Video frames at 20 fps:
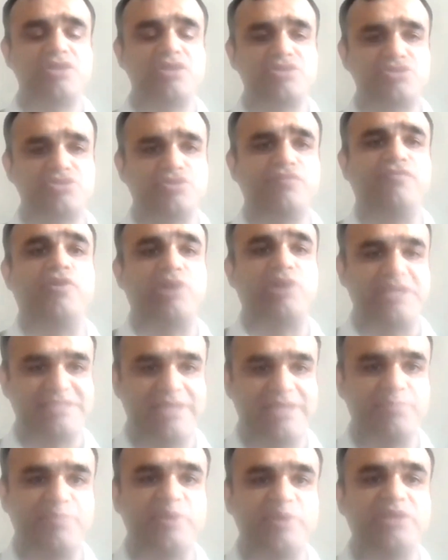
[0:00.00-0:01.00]
So for
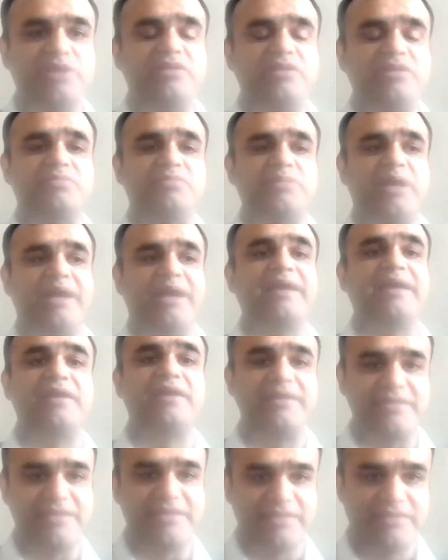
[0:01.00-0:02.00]
example,
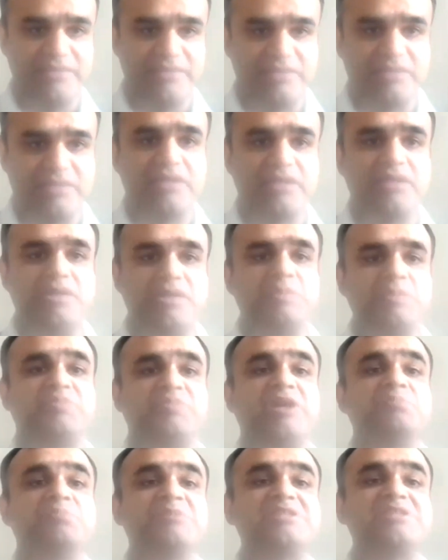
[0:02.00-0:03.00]
IRDA
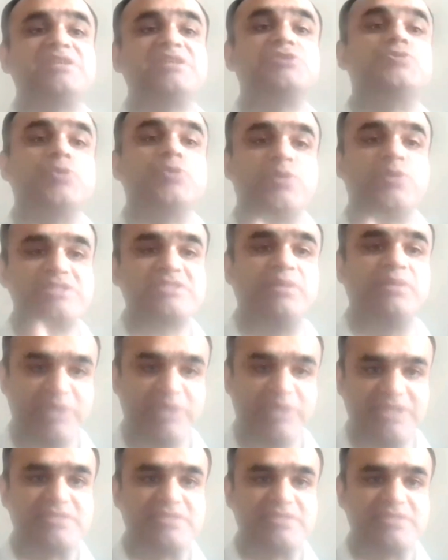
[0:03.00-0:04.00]
permits insurance
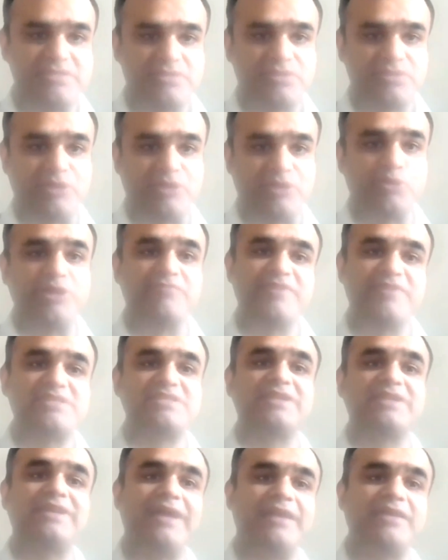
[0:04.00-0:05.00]
companies to
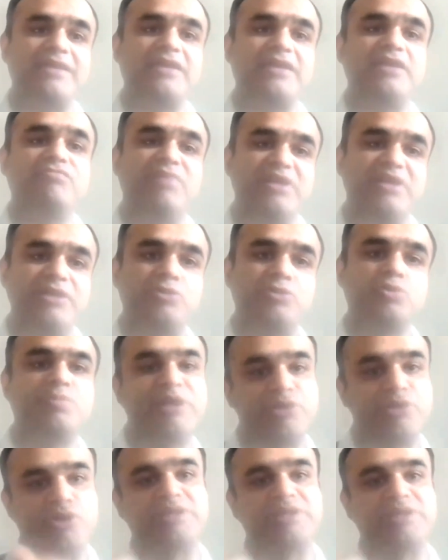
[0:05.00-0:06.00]
invest in category 1 and 2,
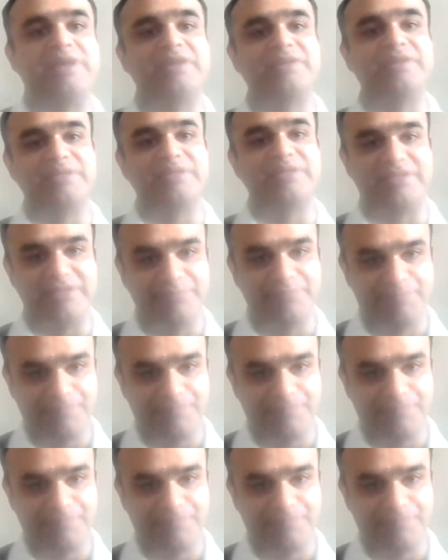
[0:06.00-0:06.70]
but not category 3.